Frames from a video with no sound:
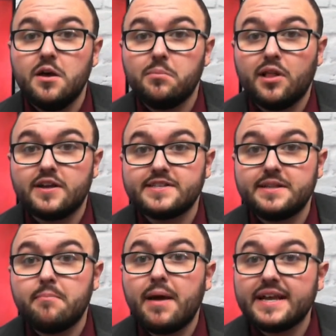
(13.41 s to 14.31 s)
Plus,
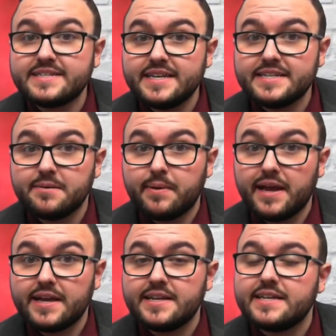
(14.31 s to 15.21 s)
the masking
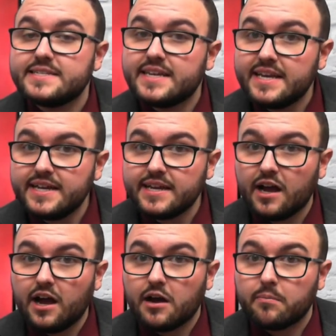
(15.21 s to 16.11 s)
debate is heating
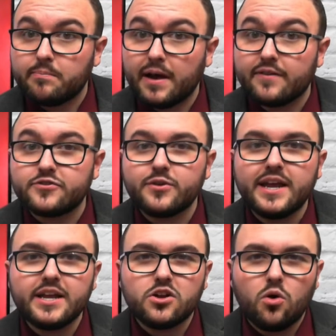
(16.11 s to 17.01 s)
up after
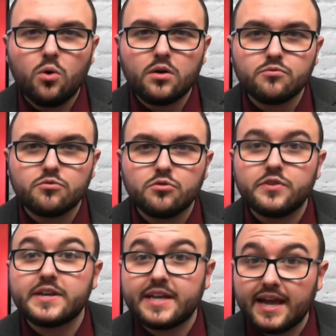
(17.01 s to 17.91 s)
a court ruled
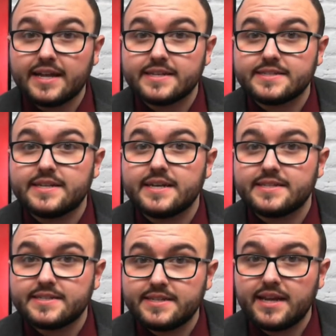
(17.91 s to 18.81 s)
against a
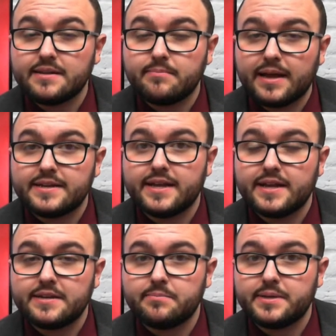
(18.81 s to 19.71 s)

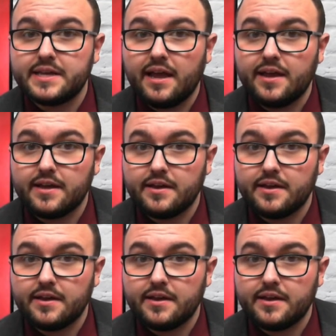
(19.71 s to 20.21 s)
state-mandated PA.